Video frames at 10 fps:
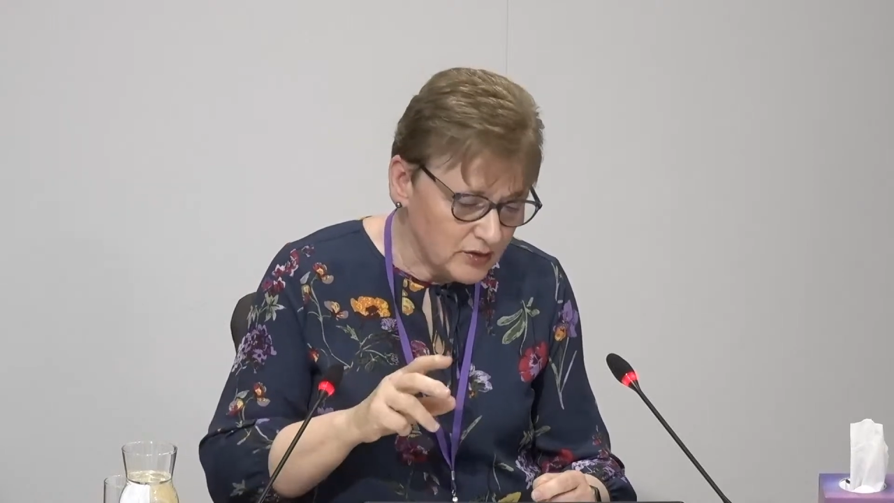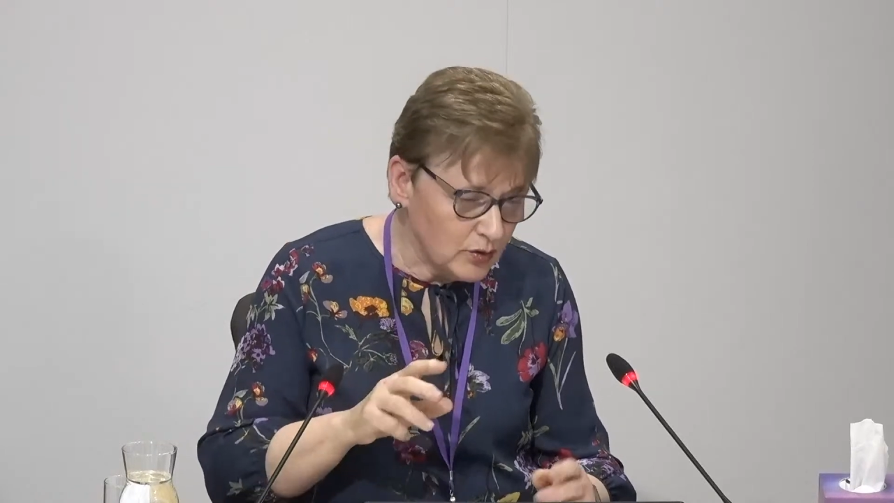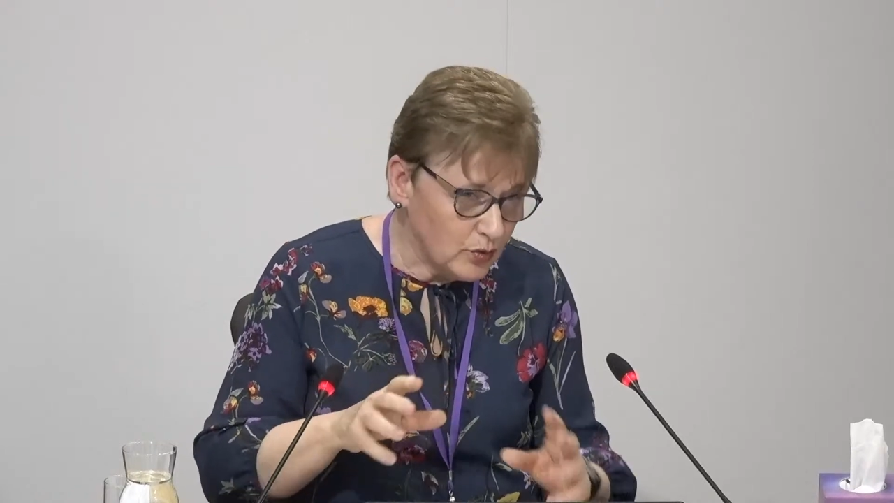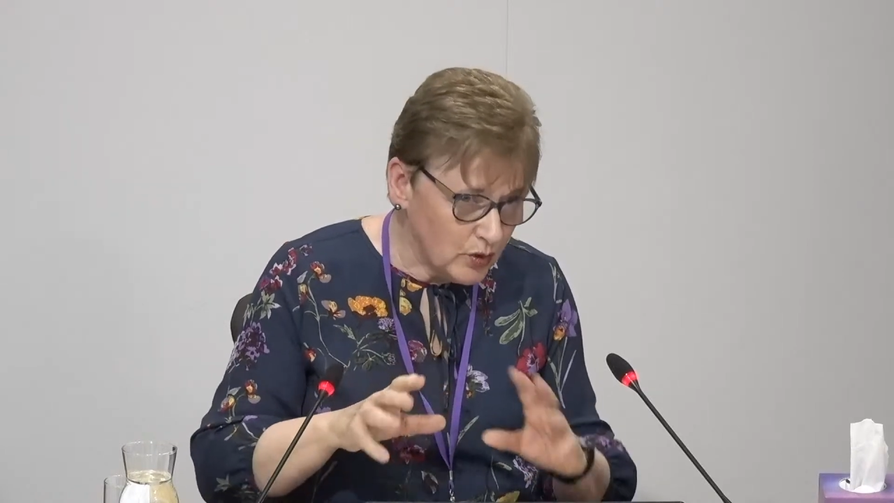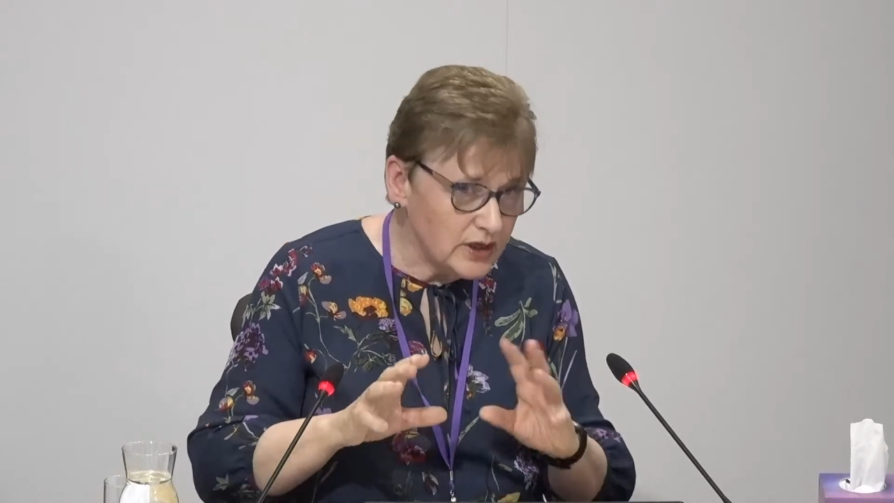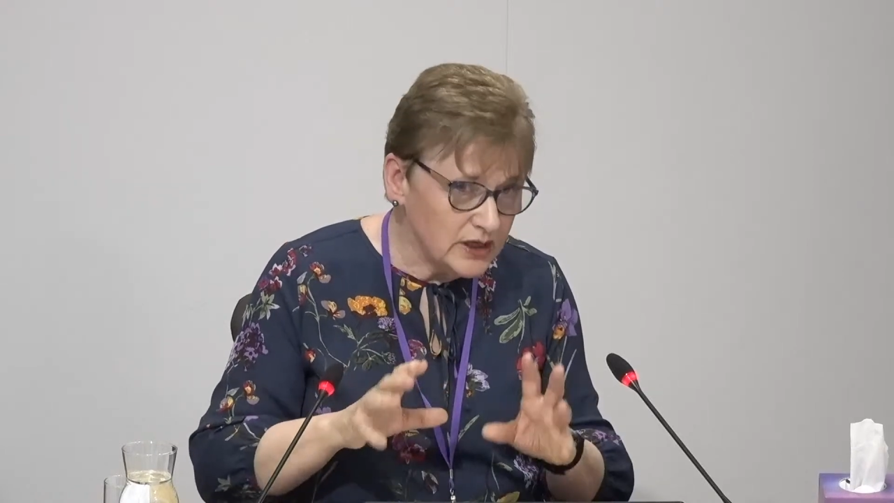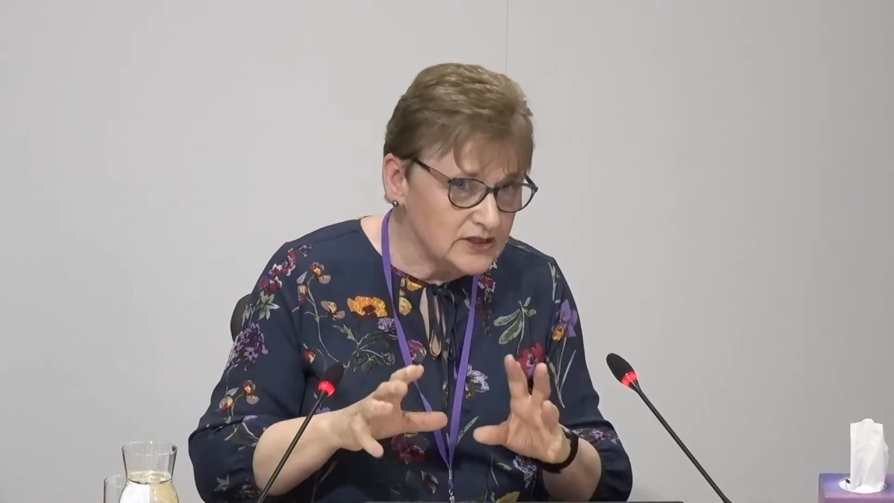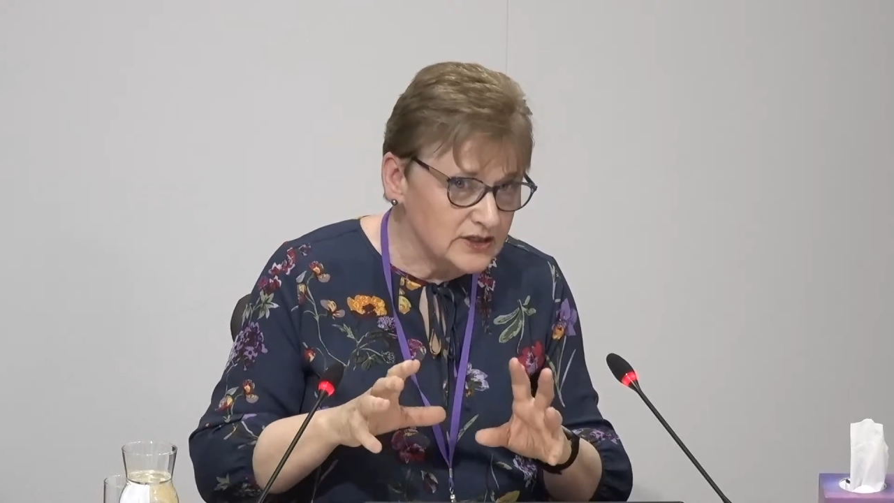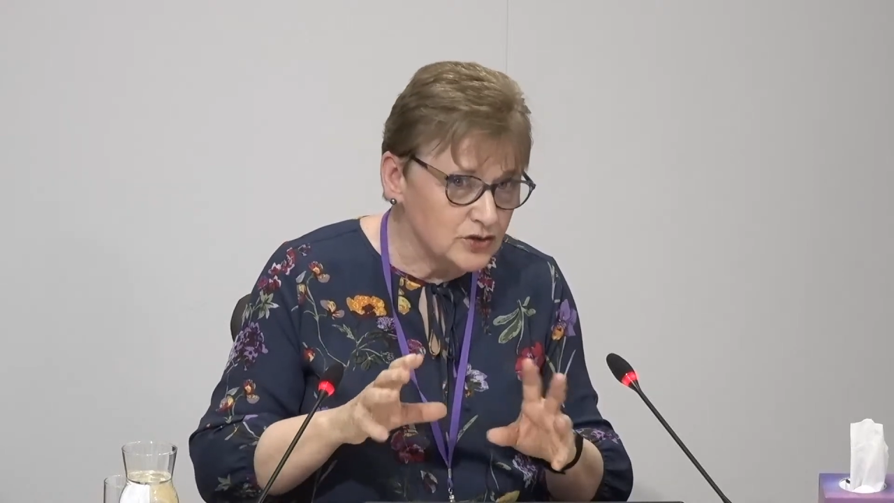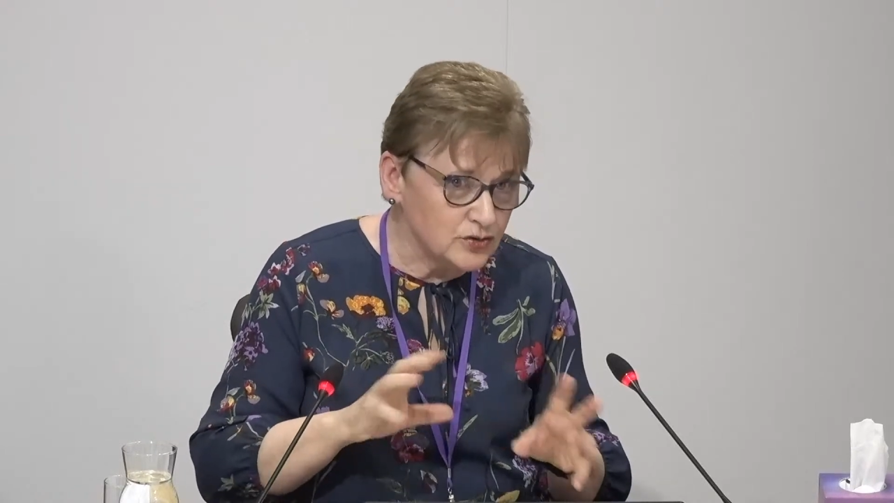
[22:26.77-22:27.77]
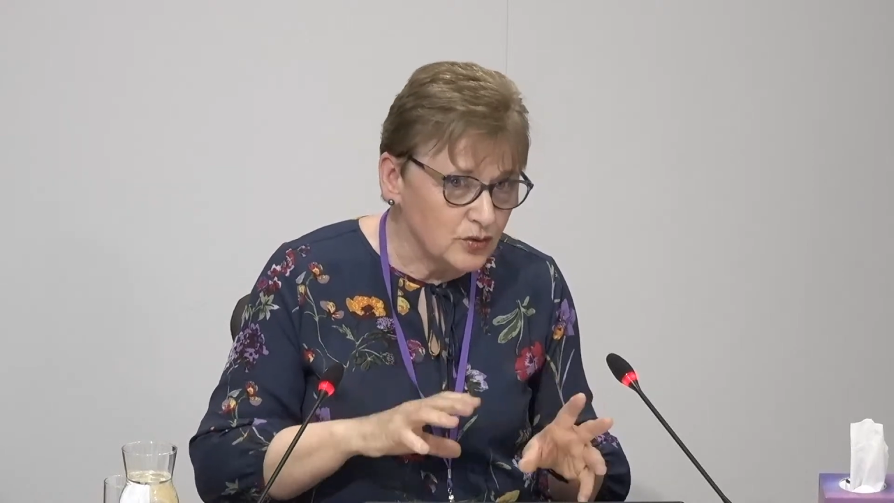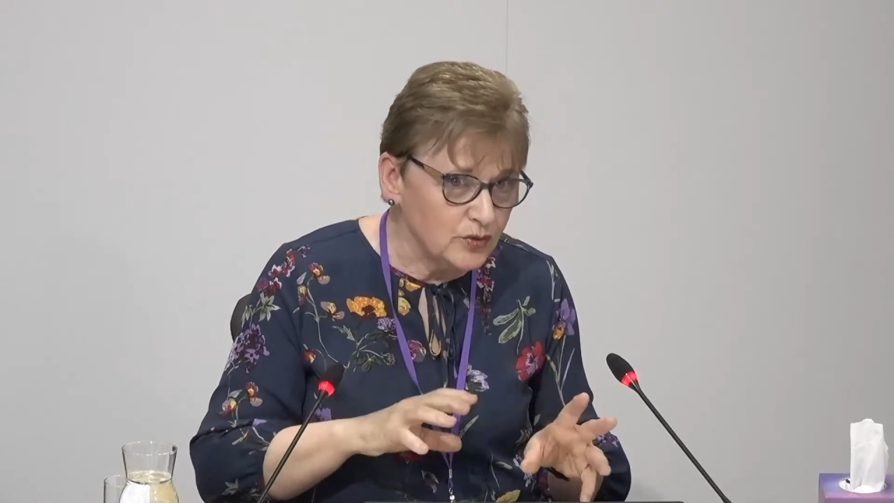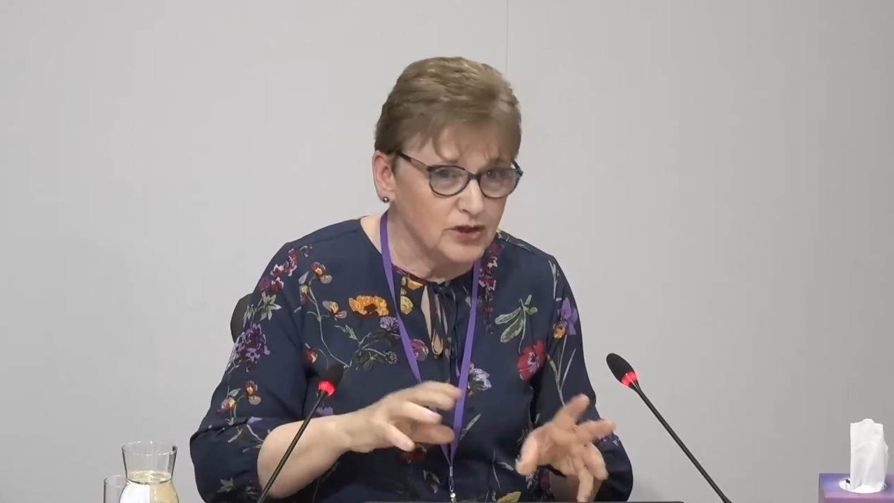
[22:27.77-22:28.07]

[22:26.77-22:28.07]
what it is that's wrong with her.